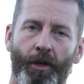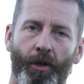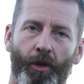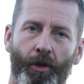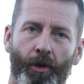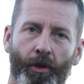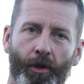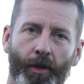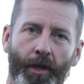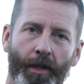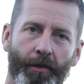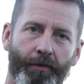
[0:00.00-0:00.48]

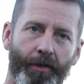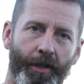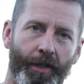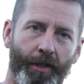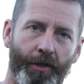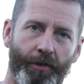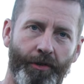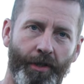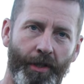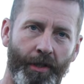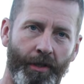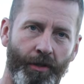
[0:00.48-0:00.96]
or if you're
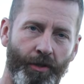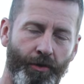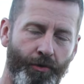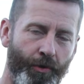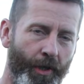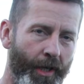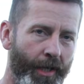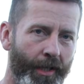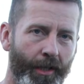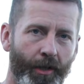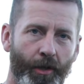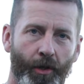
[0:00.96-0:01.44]
cutting
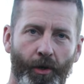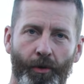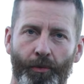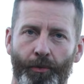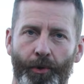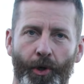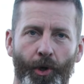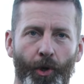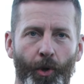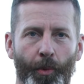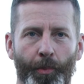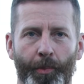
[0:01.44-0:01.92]
string or
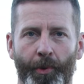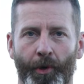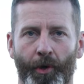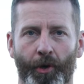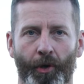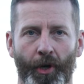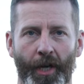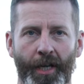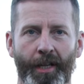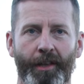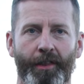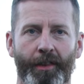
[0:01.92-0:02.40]
rope
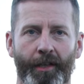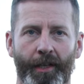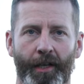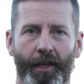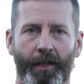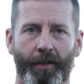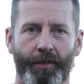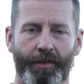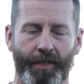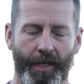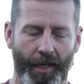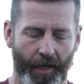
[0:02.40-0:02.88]
or anything
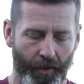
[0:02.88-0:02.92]
else,